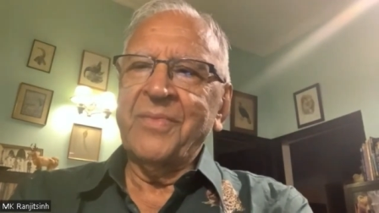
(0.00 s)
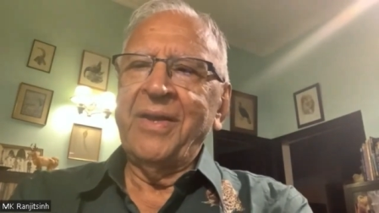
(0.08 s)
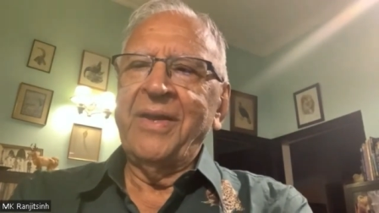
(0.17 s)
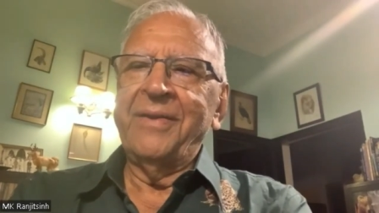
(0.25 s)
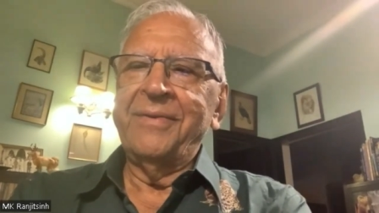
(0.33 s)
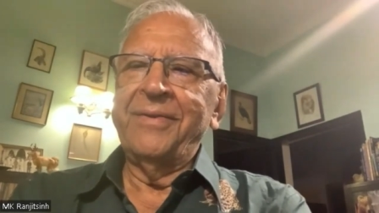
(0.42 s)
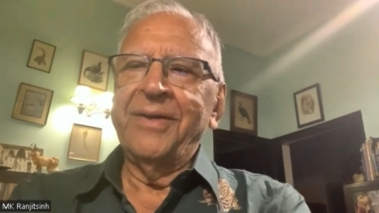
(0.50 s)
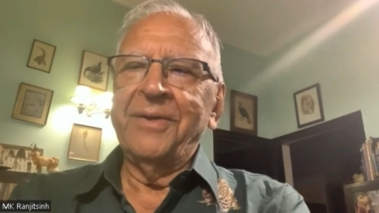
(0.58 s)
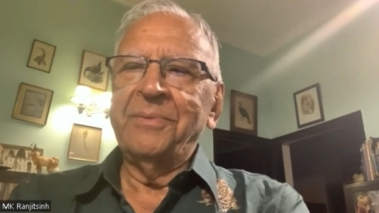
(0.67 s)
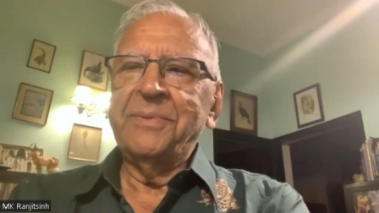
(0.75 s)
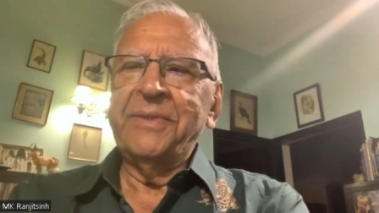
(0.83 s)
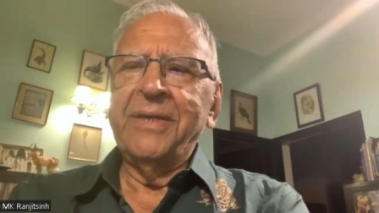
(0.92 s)
and
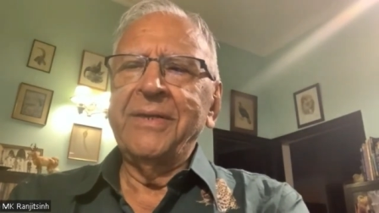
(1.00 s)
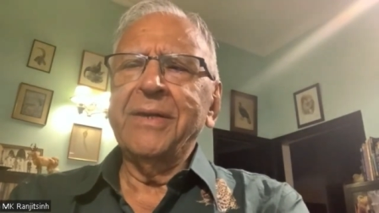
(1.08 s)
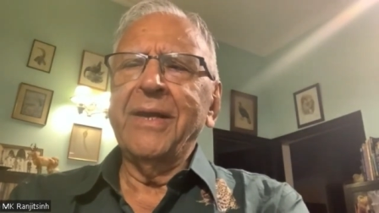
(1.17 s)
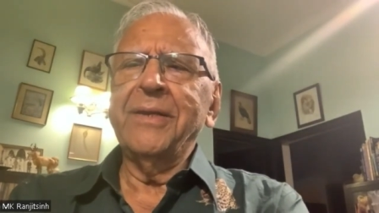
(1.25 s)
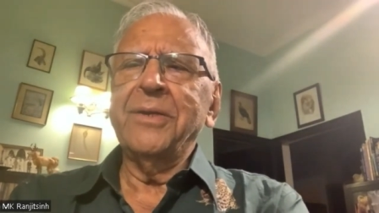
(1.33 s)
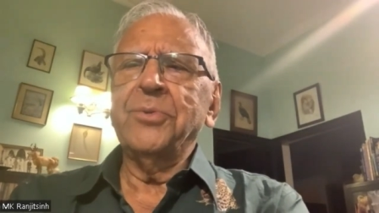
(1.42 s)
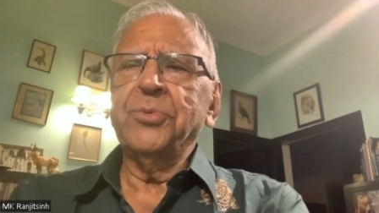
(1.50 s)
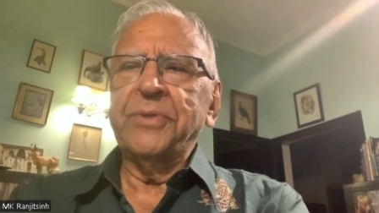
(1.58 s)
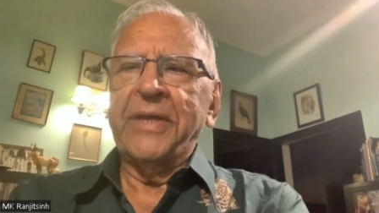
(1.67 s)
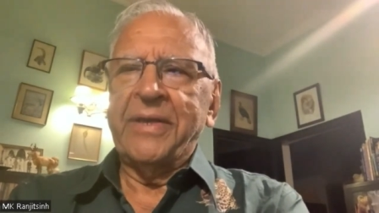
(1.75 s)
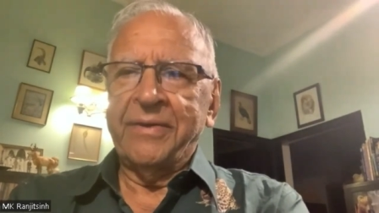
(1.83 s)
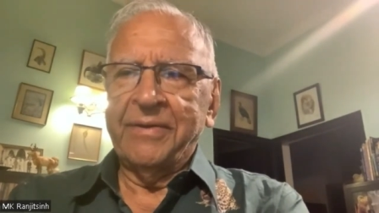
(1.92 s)
uh, they're entitled to
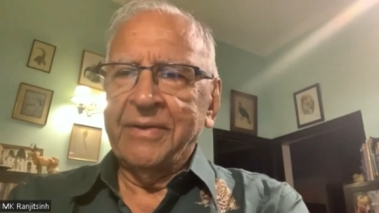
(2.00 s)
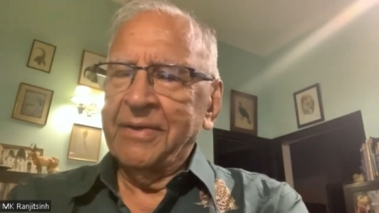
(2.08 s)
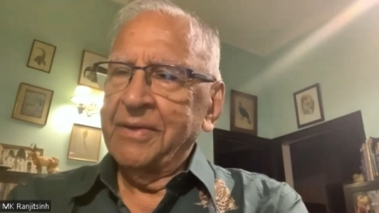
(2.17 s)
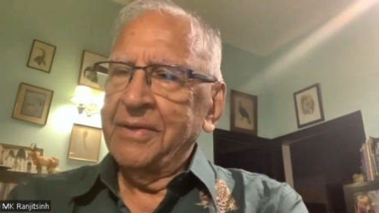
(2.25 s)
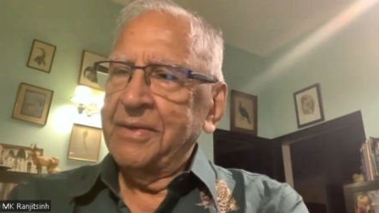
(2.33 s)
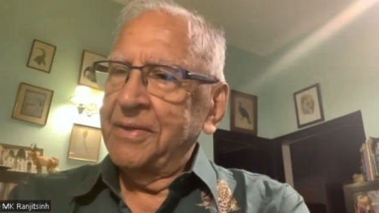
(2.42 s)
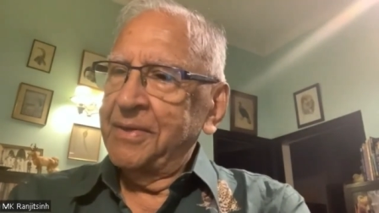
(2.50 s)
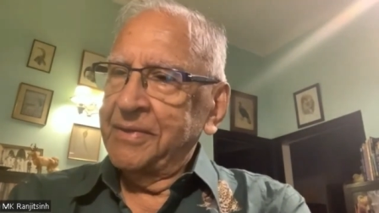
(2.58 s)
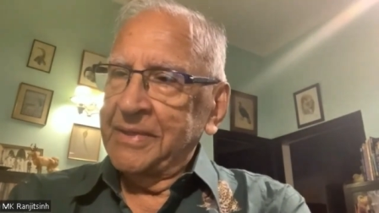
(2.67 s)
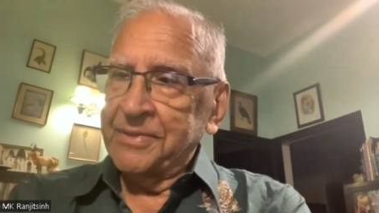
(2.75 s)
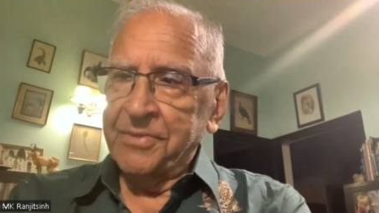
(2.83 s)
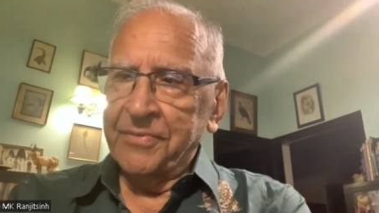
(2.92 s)
their uh,
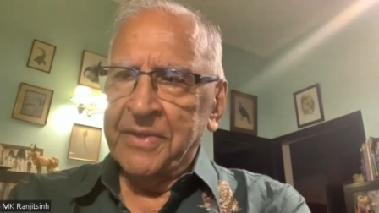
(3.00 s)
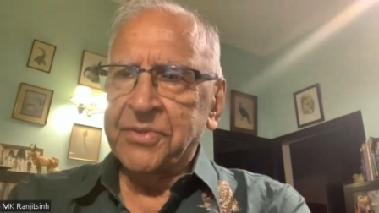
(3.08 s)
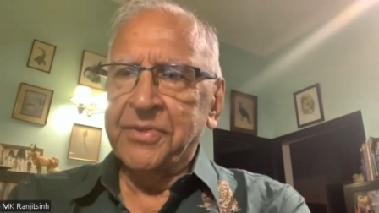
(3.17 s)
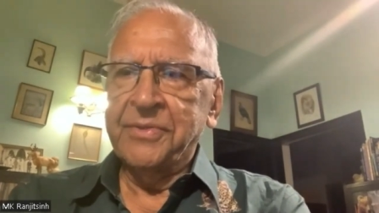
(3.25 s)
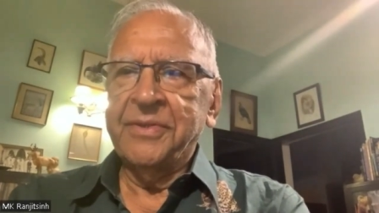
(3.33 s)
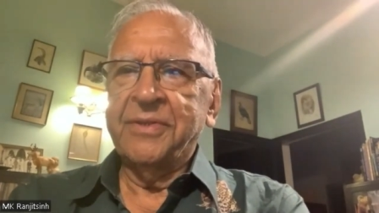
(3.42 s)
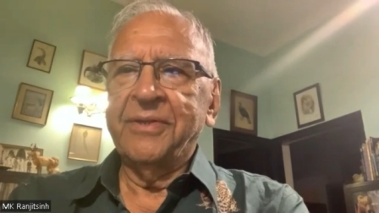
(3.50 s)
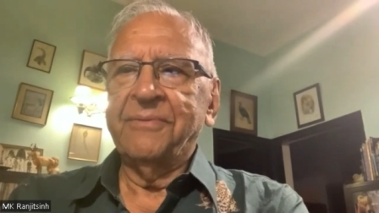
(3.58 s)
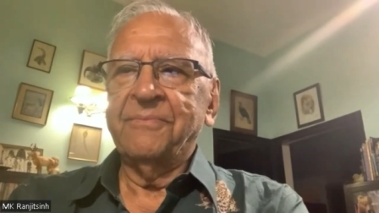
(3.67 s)
reservations.